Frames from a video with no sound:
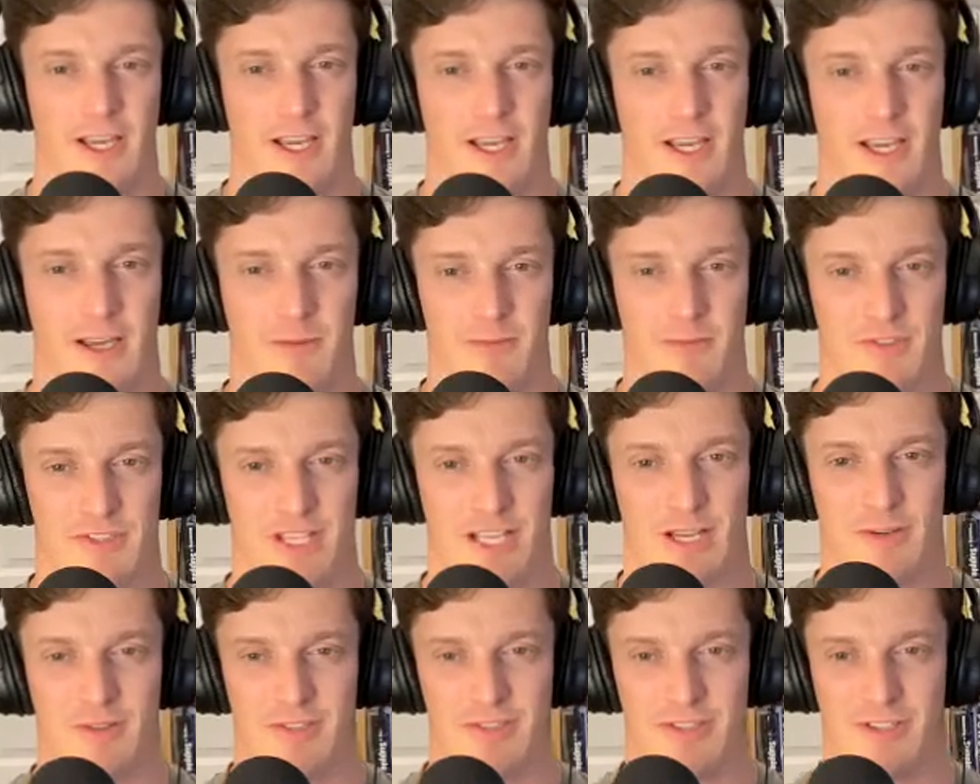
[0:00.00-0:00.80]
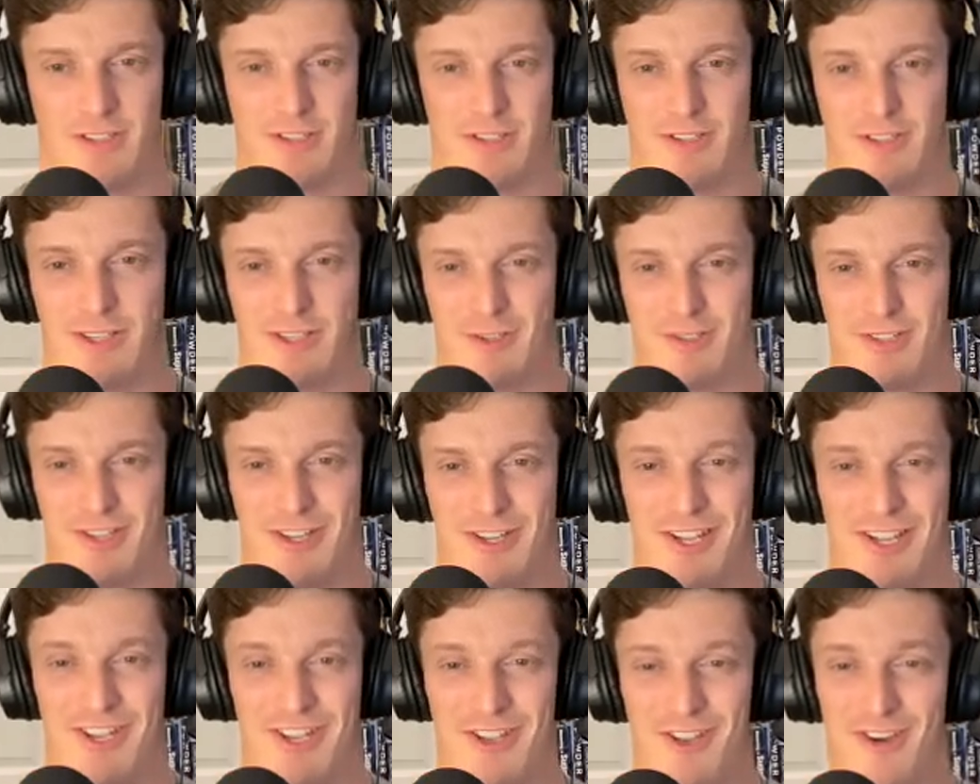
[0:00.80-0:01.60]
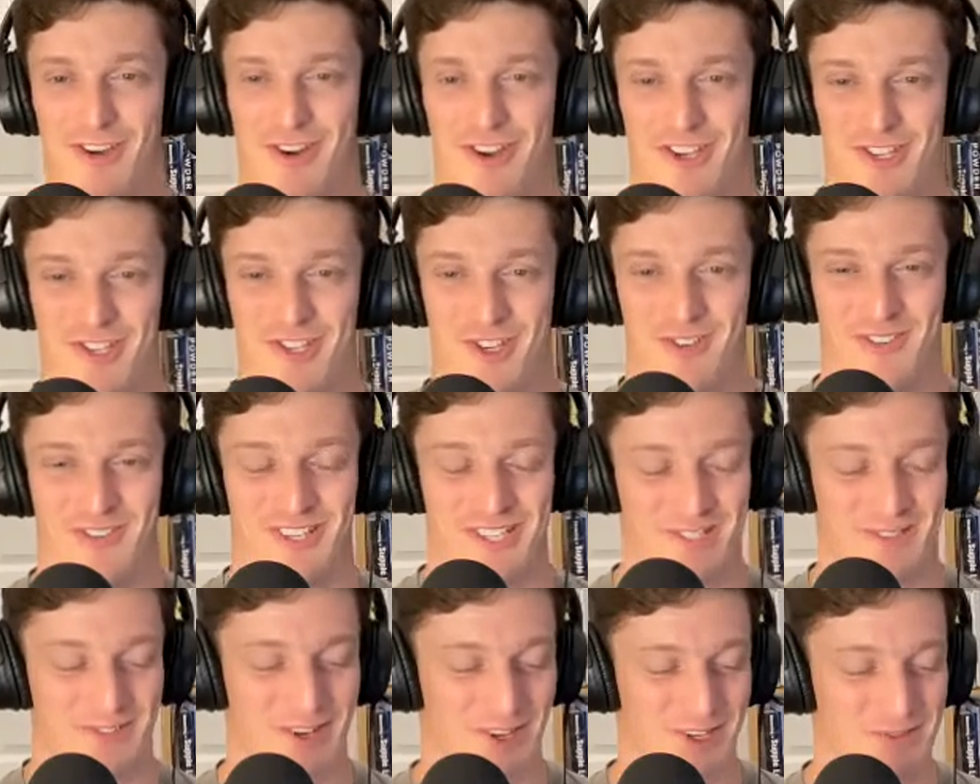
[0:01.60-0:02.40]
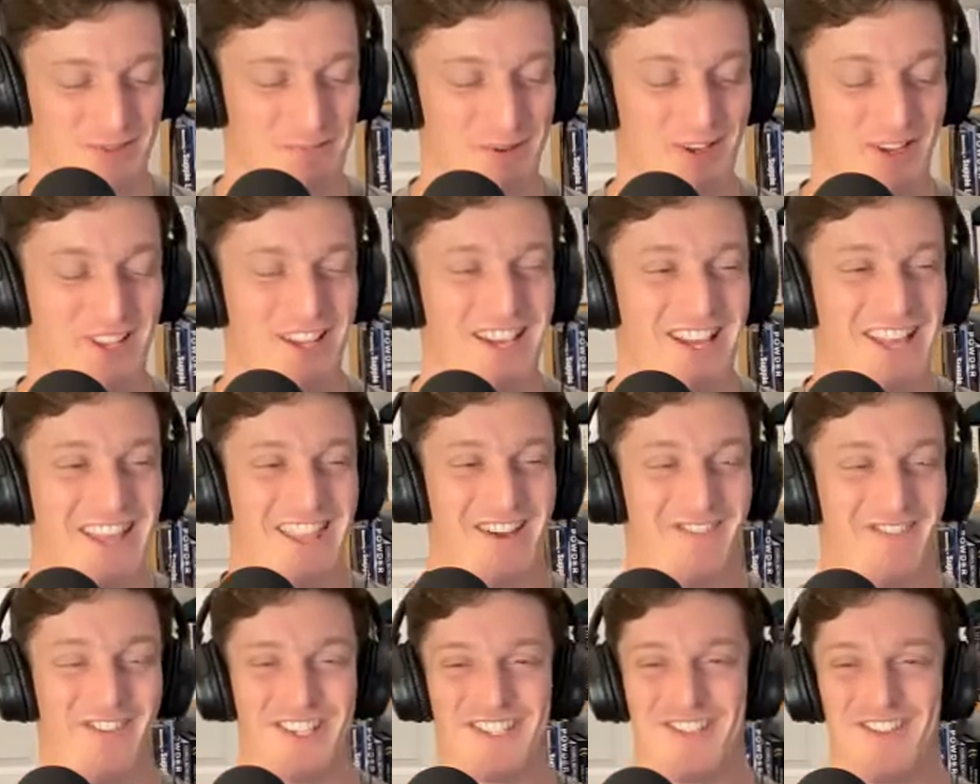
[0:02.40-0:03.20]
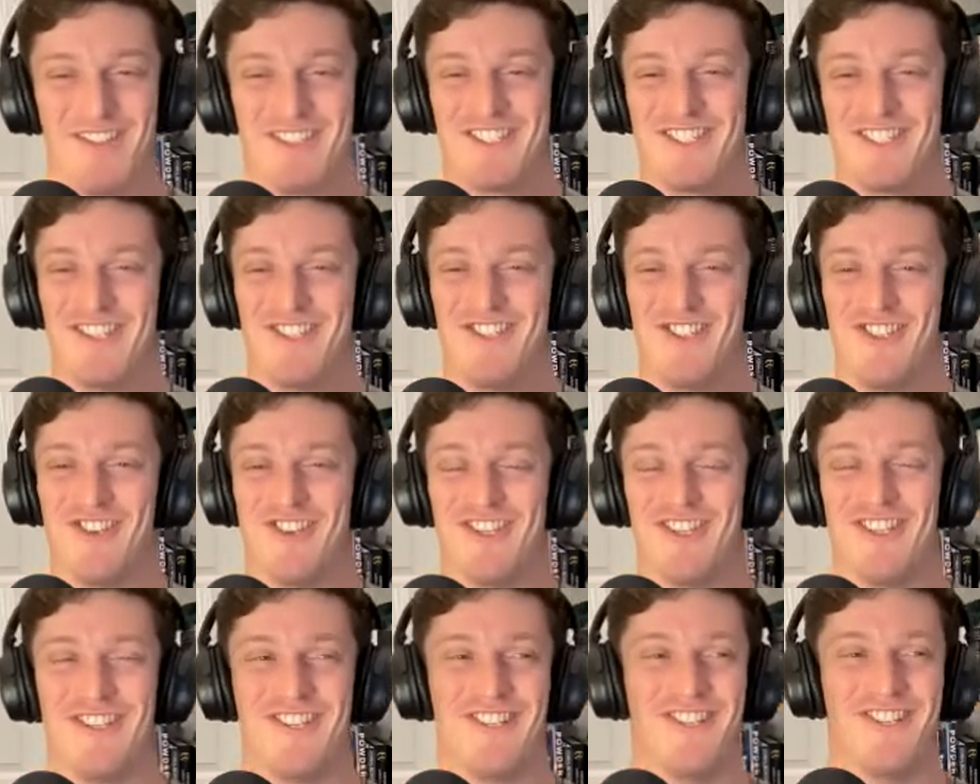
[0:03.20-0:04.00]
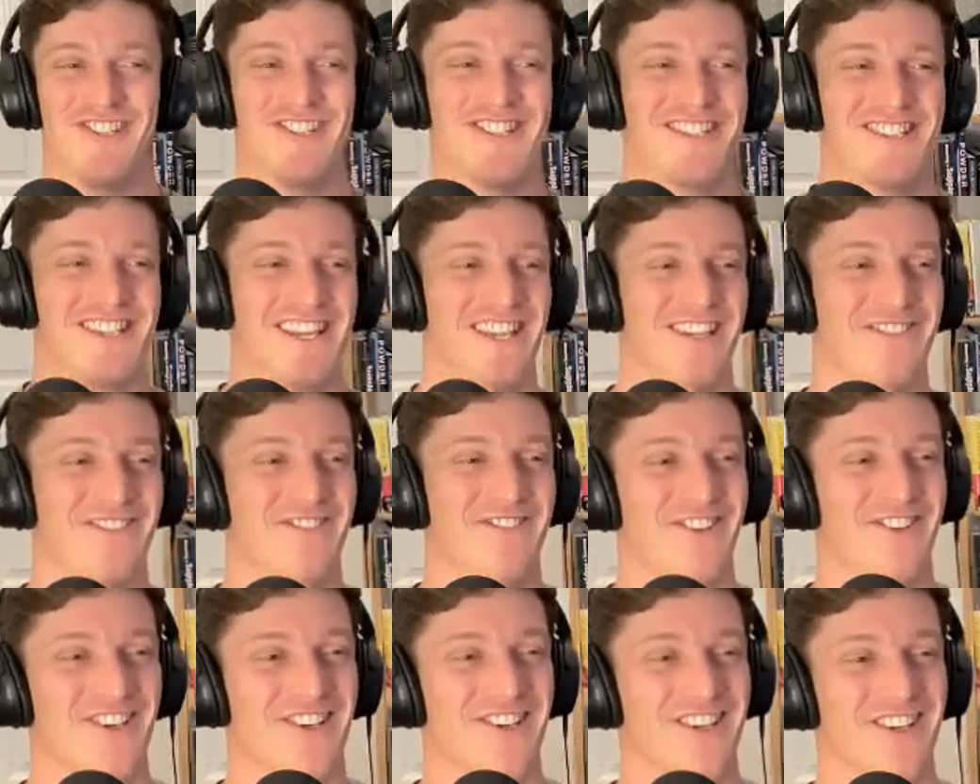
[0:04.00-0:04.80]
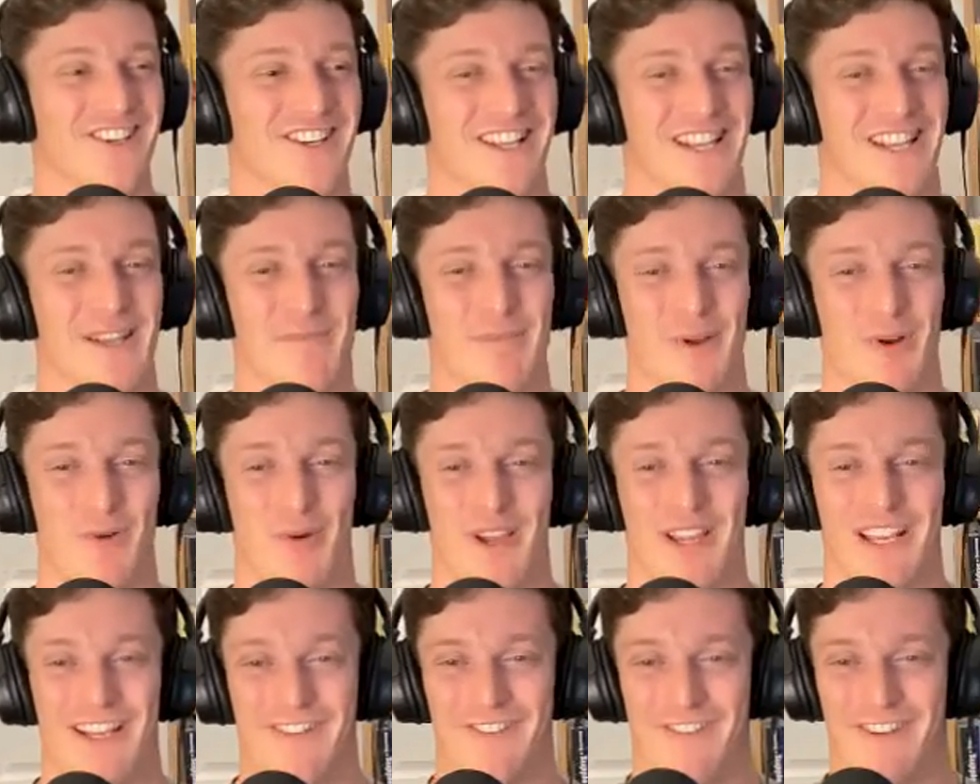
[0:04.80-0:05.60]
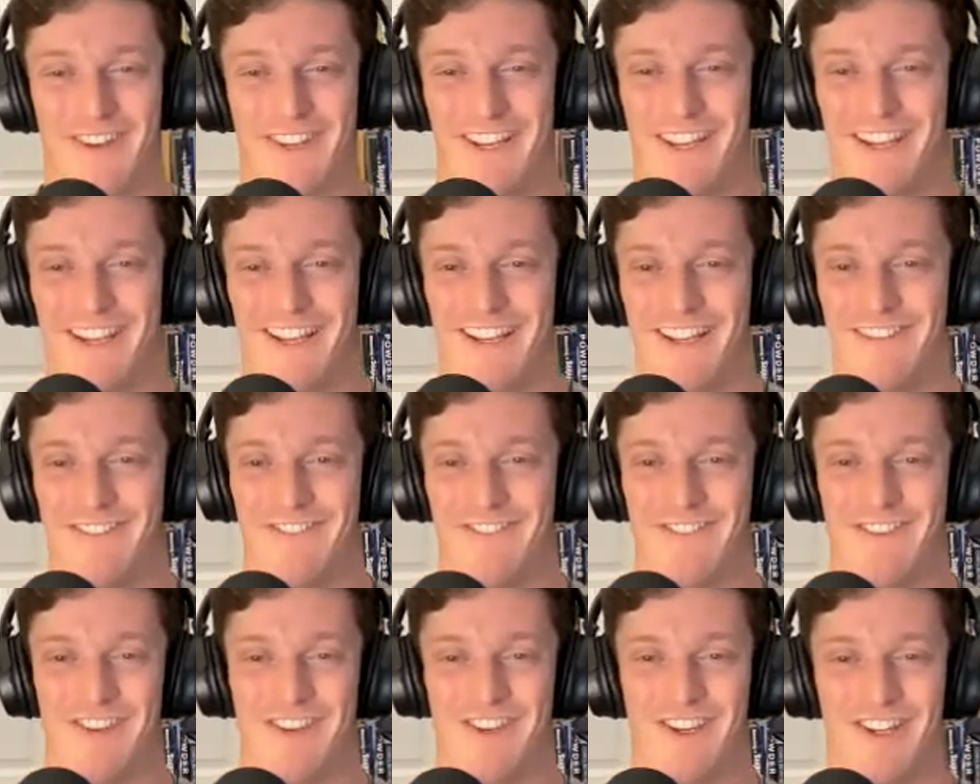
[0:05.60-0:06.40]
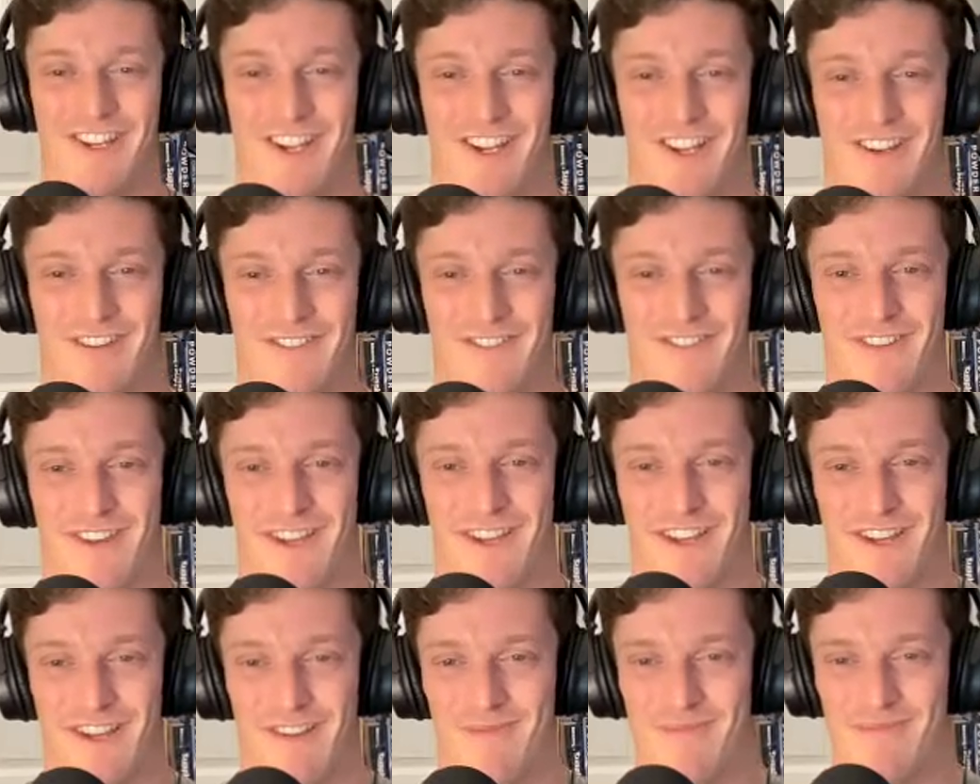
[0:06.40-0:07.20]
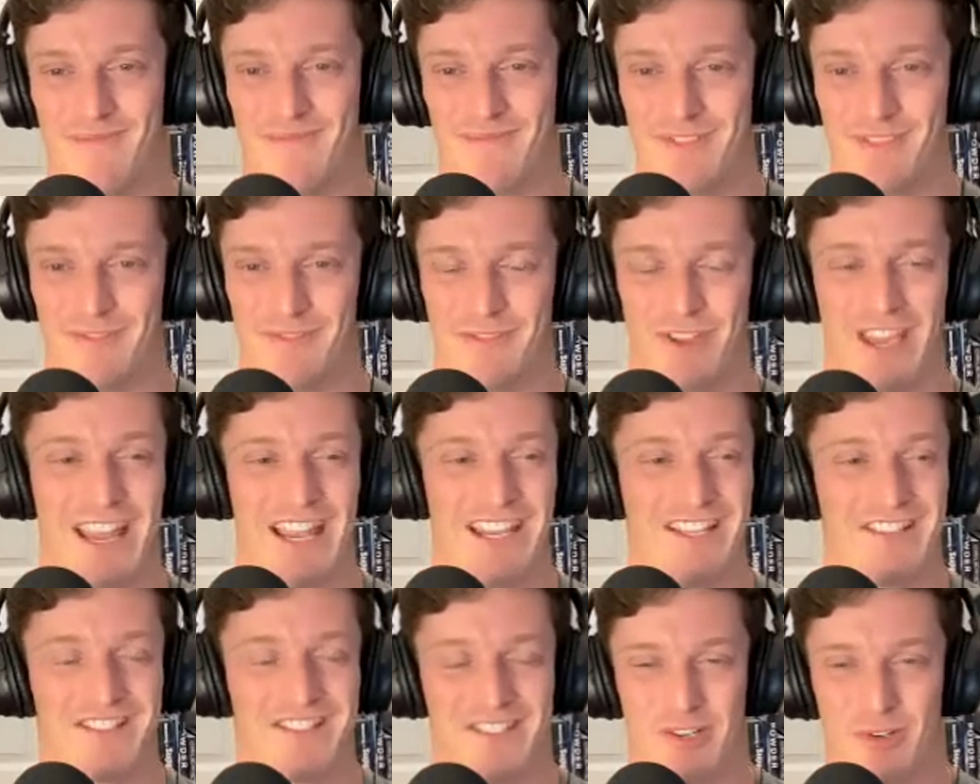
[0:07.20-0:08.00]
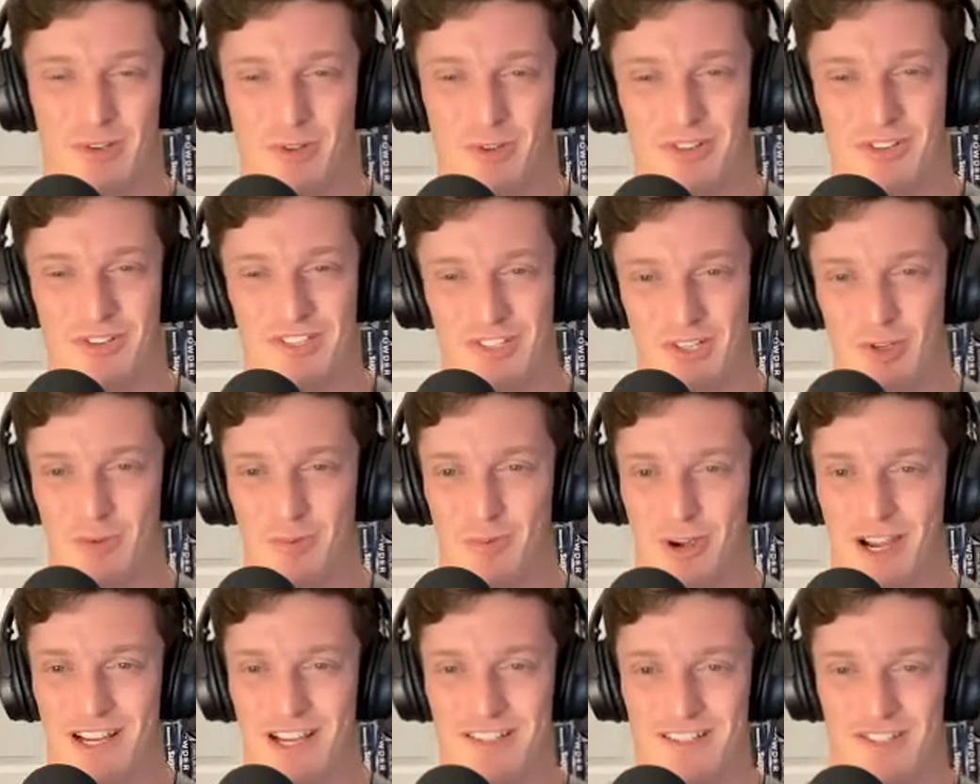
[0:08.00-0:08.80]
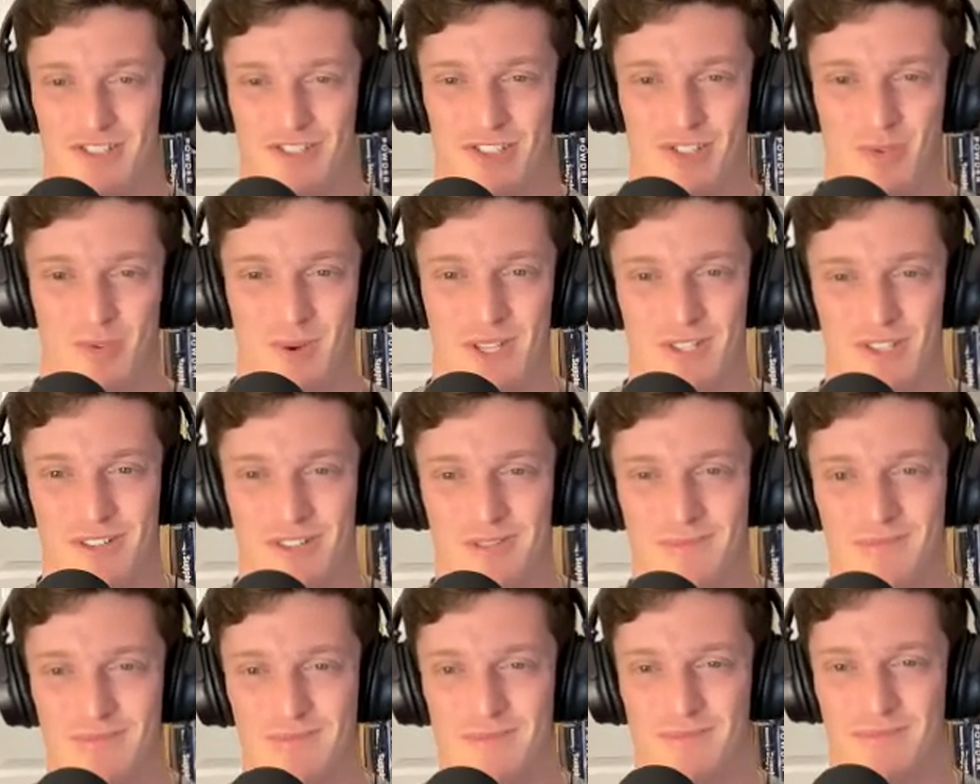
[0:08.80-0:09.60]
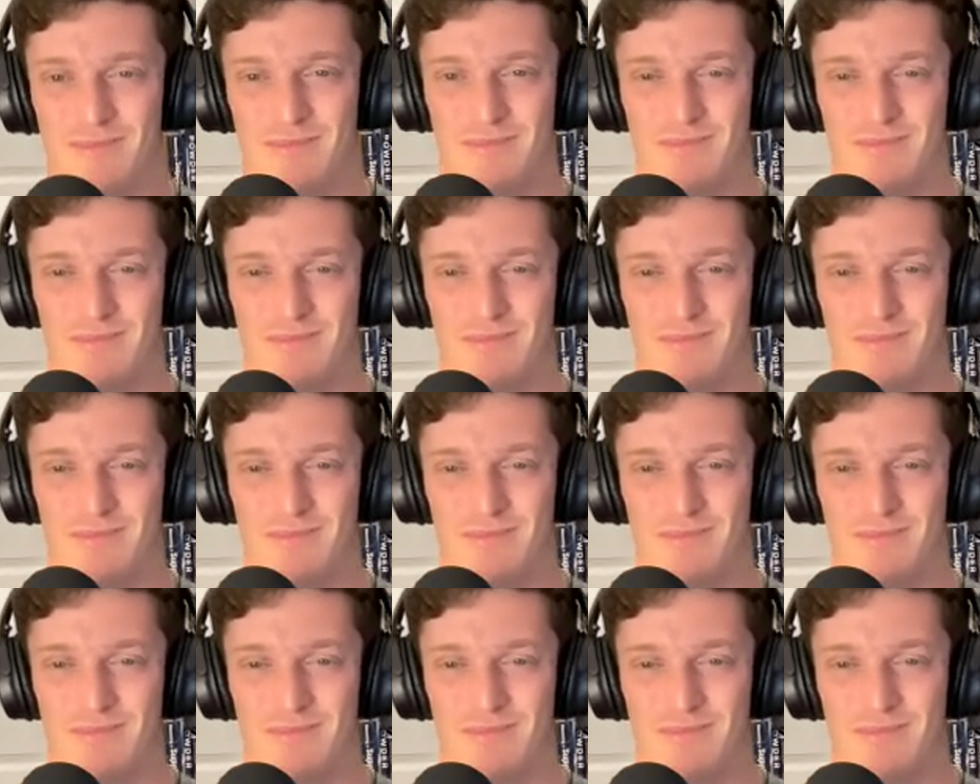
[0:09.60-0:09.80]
So that was a not enjoyable experience, but that must have stood you in good stead for Olympic weightlifting, for kind of for any skill practices you went on.